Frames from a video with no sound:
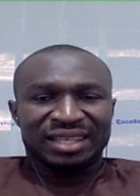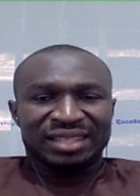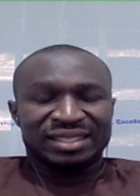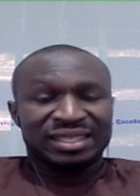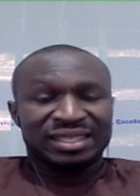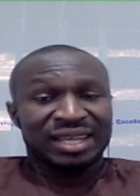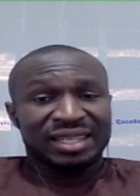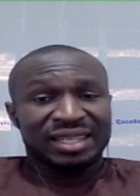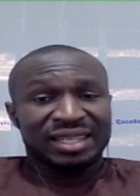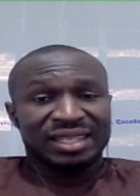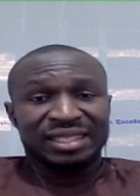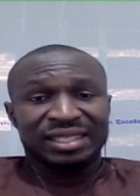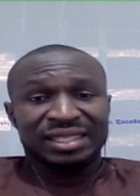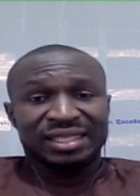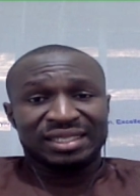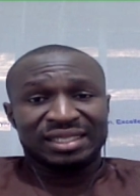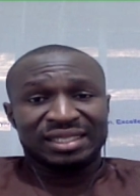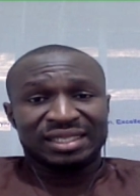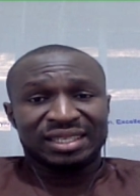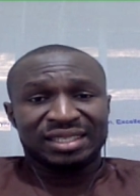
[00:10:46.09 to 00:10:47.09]
said in
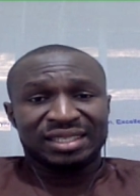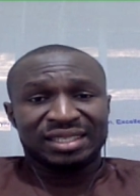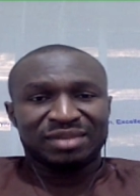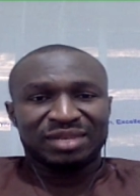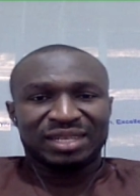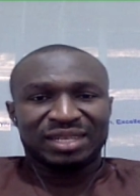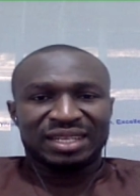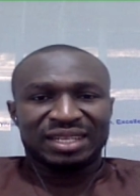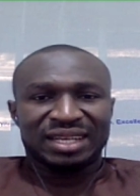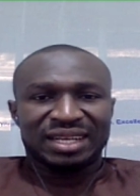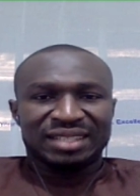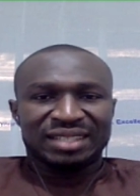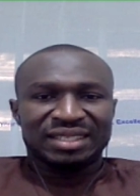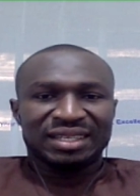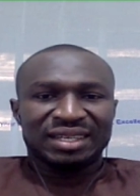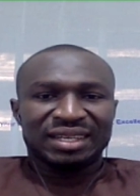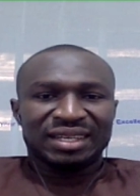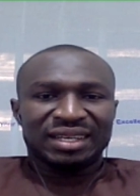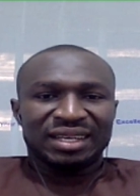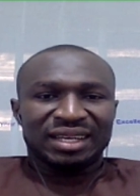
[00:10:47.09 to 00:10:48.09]
his statement that
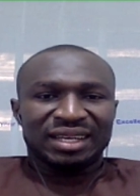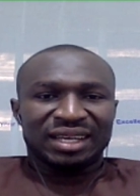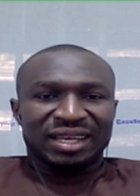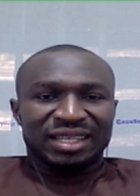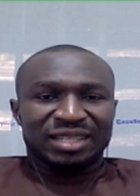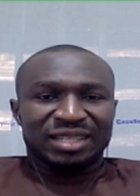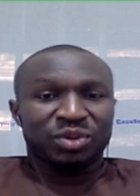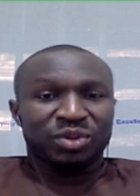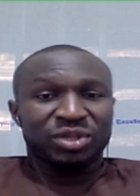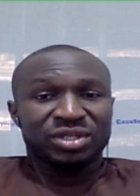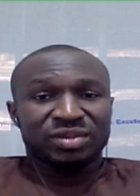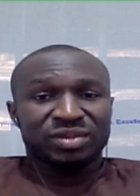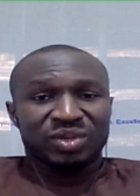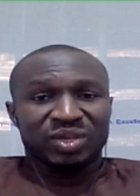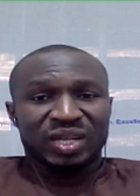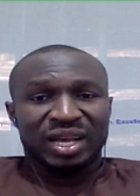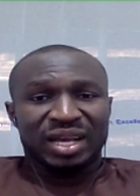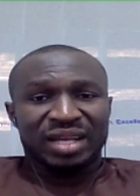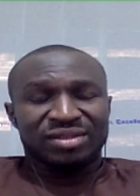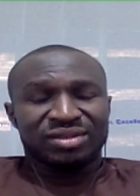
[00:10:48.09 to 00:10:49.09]
it's possible
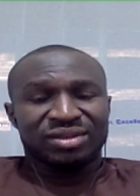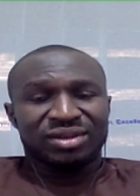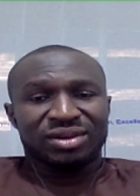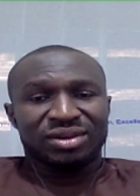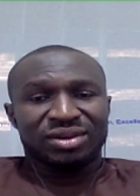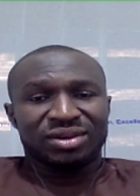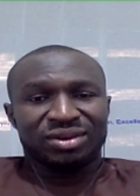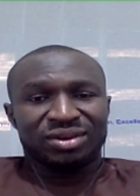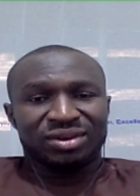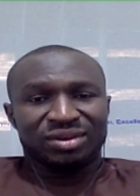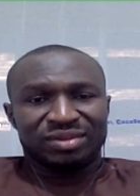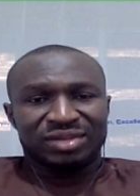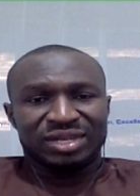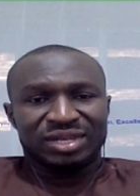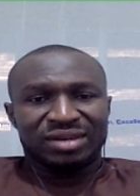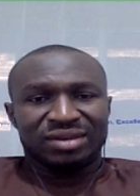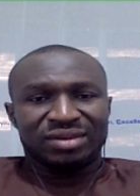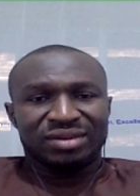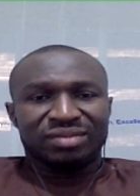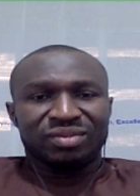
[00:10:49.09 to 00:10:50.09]
that it's going to come
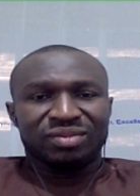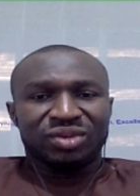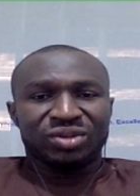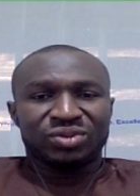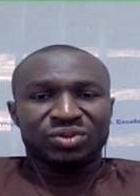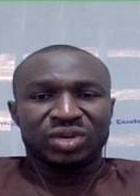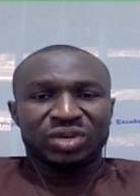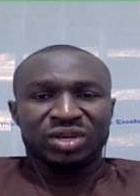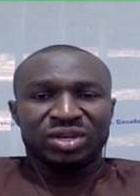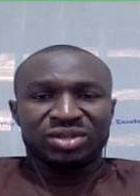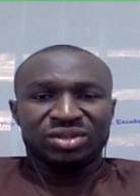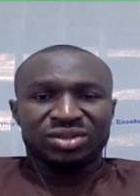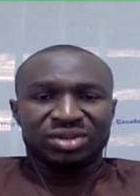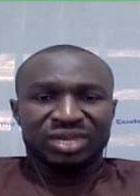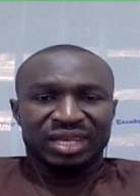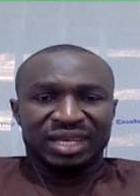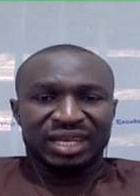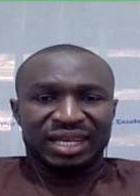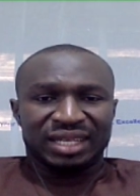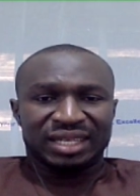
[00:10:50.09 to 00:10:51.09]
down, but we also
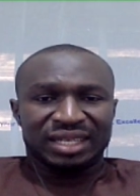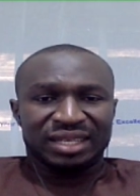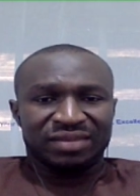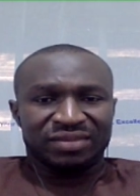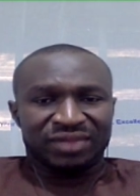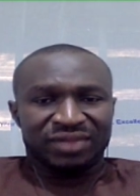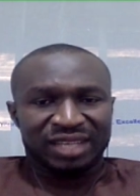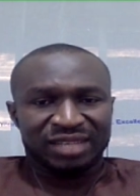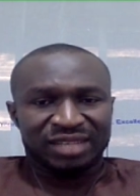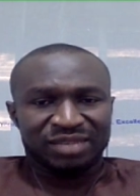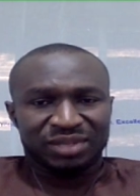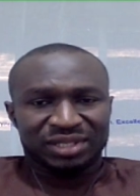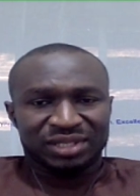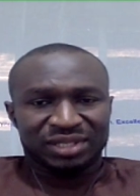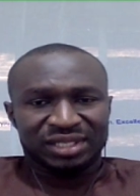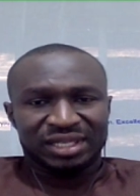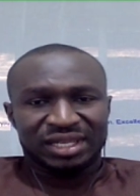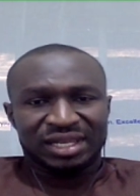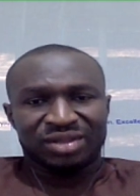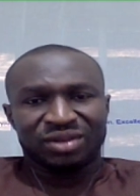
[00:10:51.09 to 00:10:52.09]
heard the vice
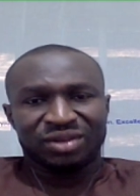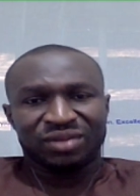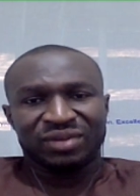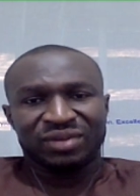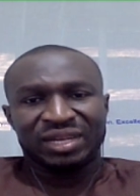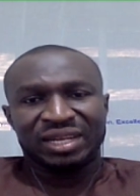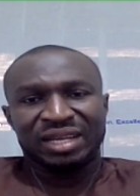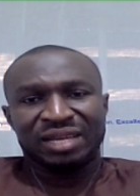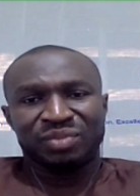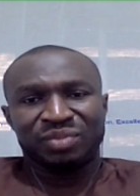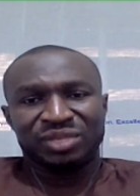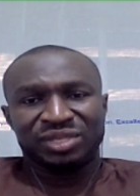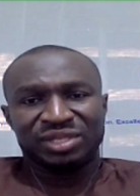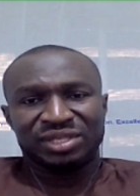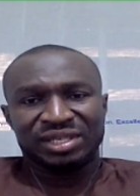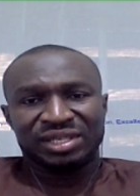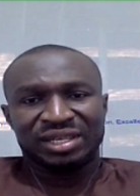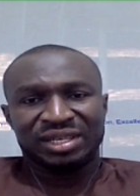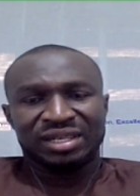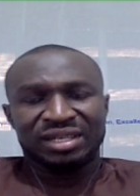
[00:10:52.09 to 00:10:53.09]
president of
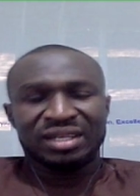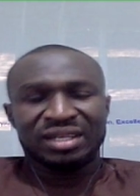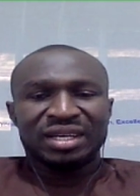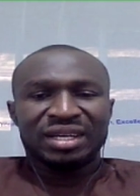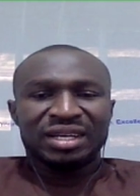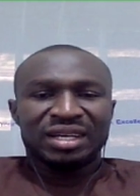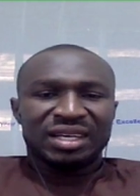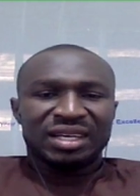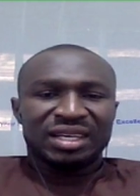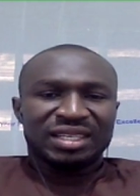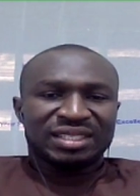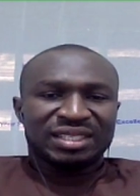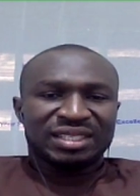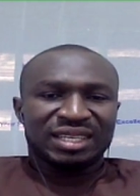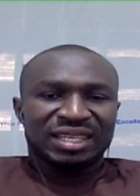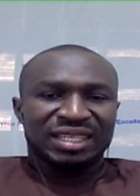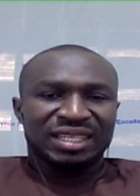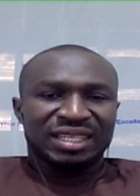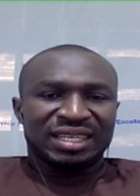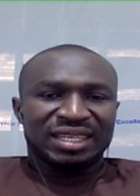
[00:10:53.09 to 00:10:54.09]
NNPCL say
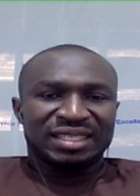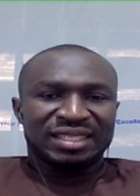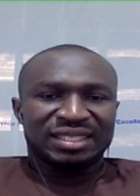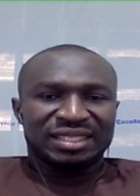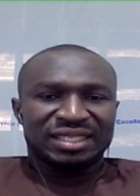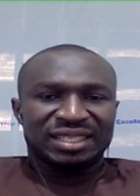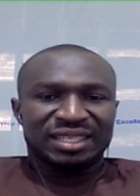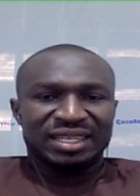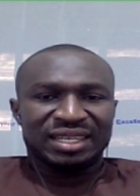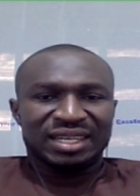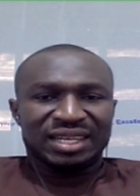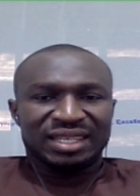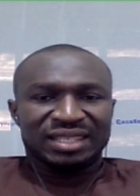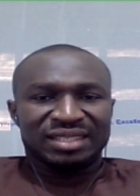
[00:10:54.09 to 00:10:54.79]
yesterday that